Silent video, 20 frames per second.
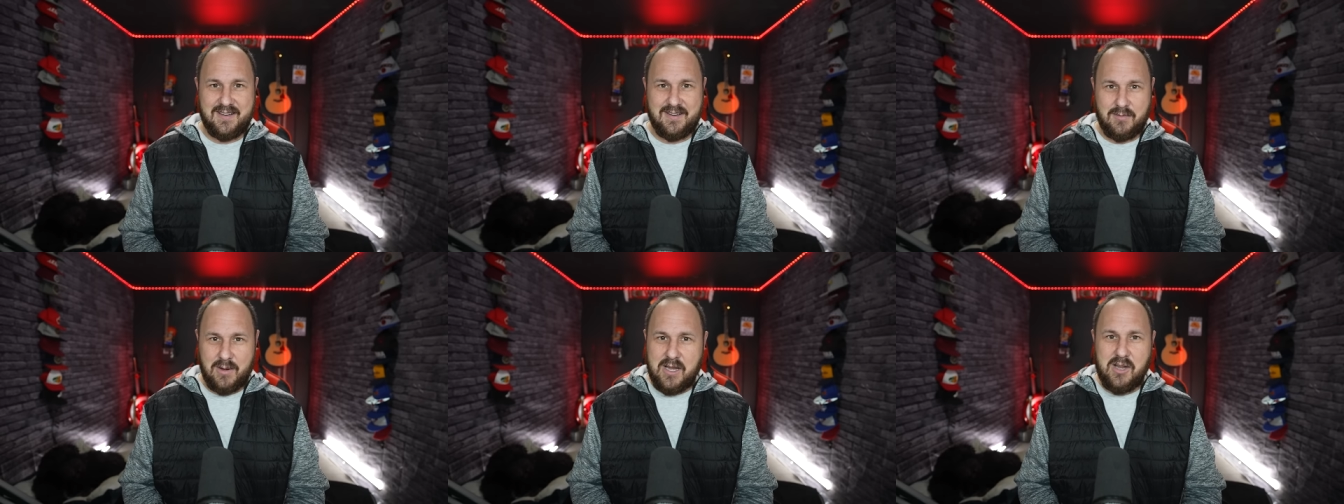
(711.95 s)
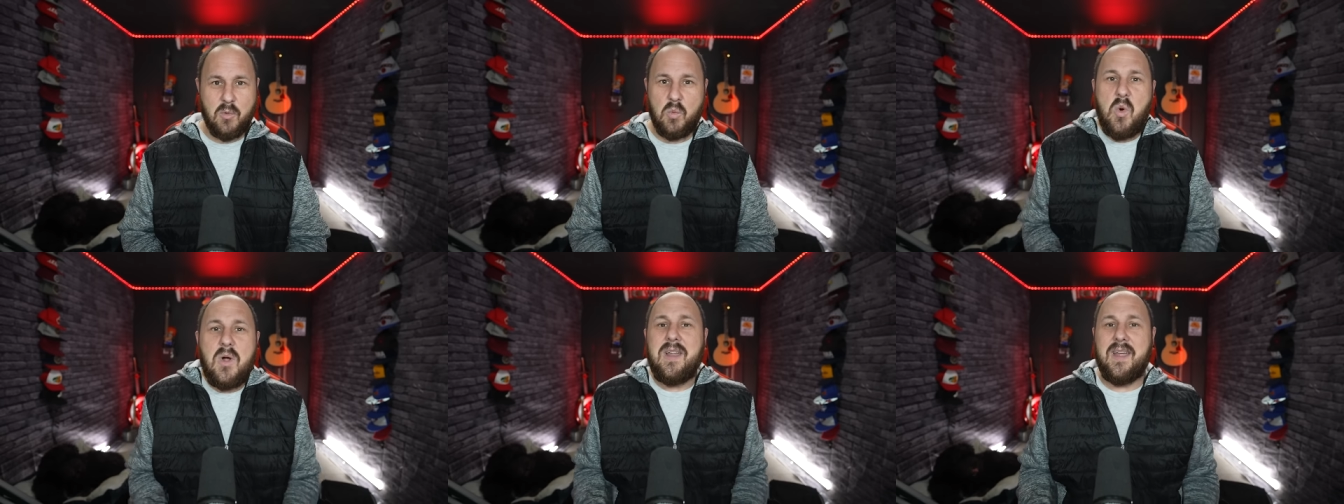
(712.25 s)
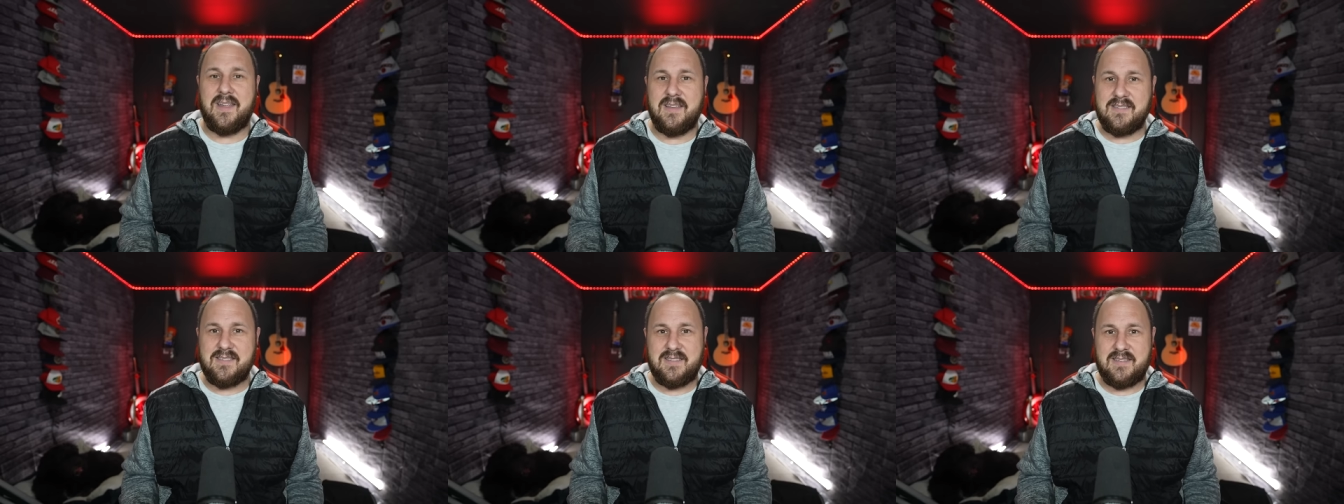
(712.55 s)
Right? You
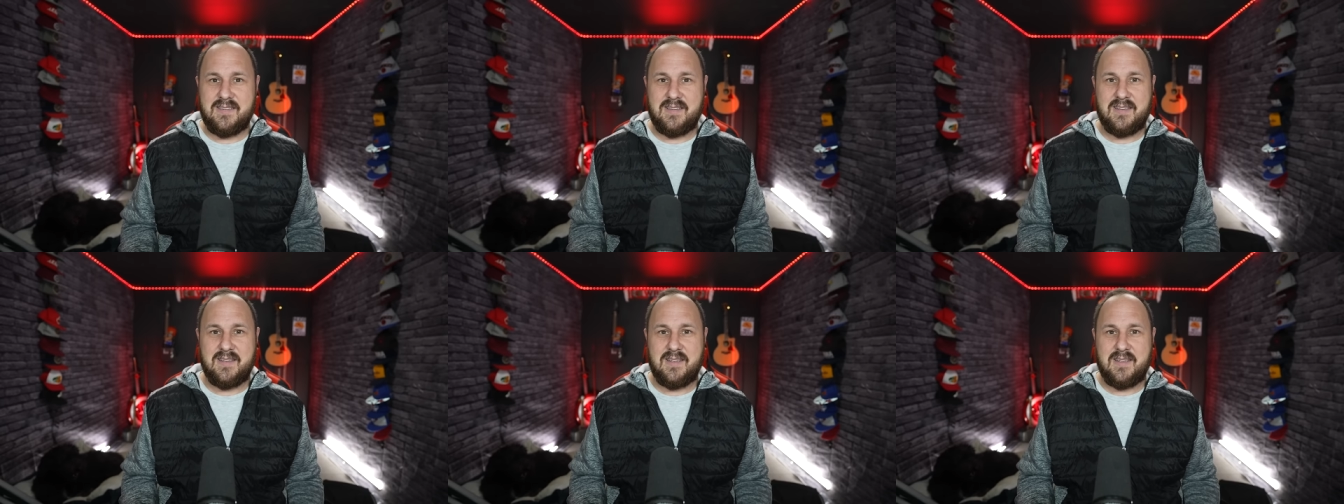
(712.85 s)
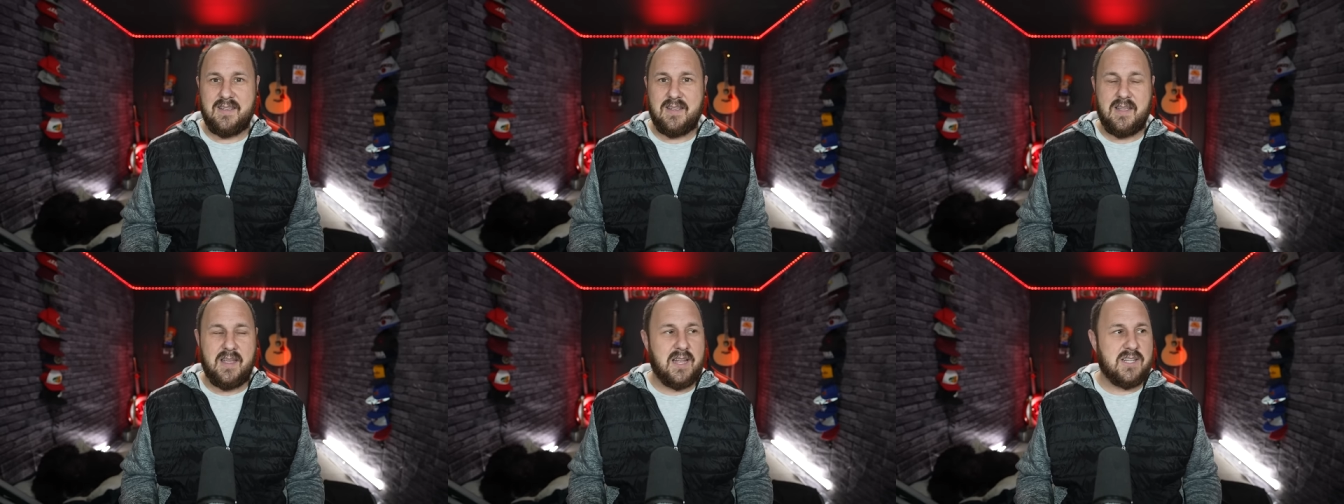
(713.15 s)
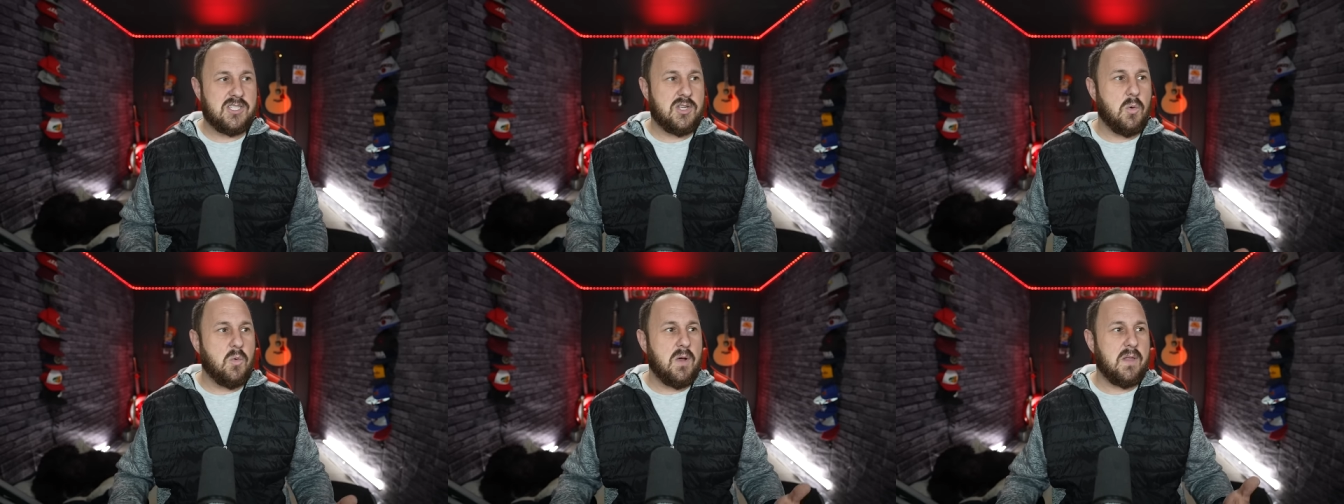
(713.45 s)
wouldn't.
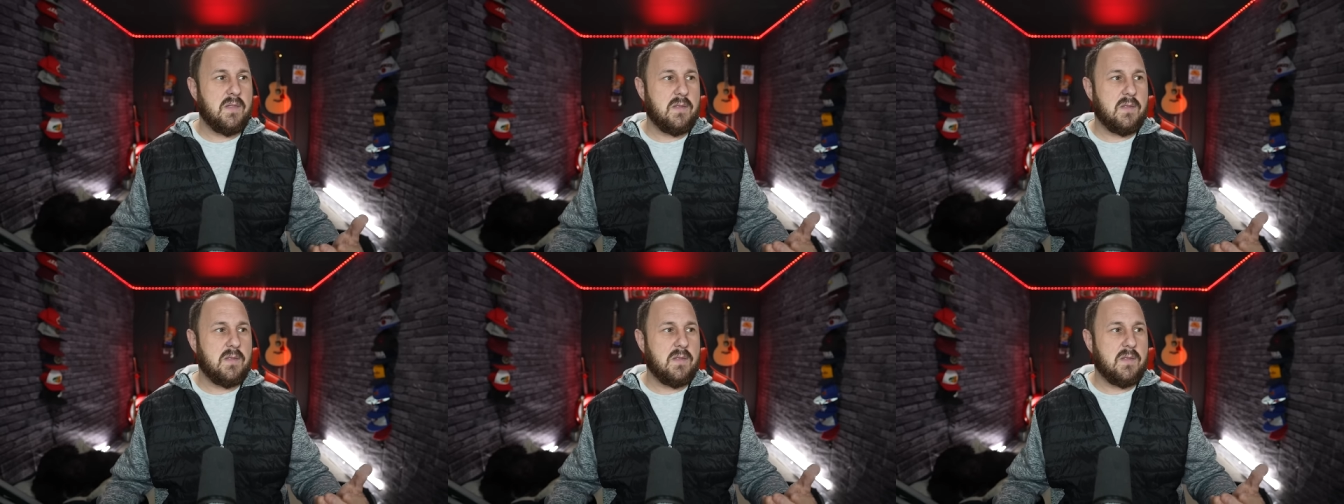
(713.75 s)
And so what